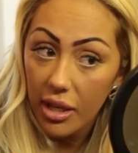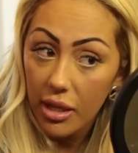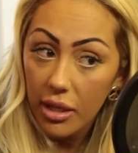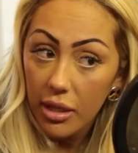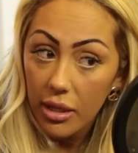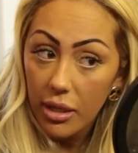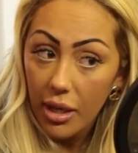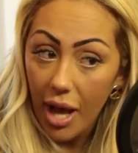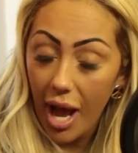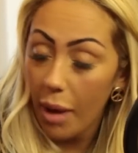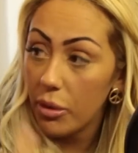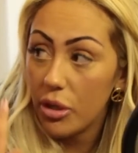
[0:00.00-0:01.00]
No. Oh.
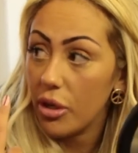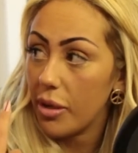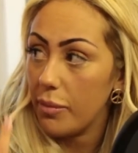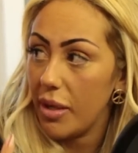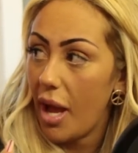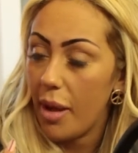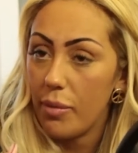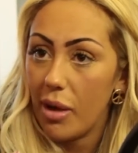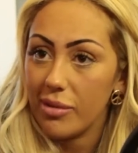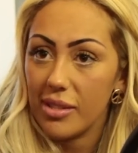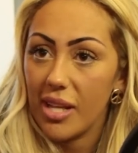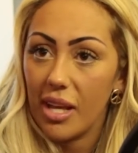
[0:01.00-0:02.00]
I wouldn't look at my
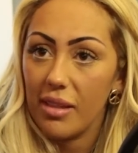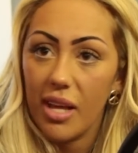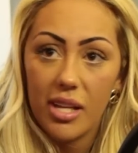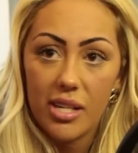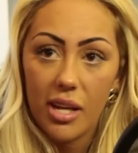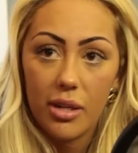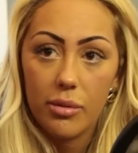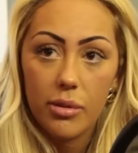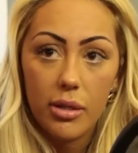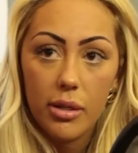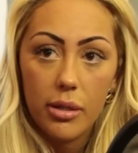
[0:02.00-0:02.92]
eyebrows and think they're tattooed.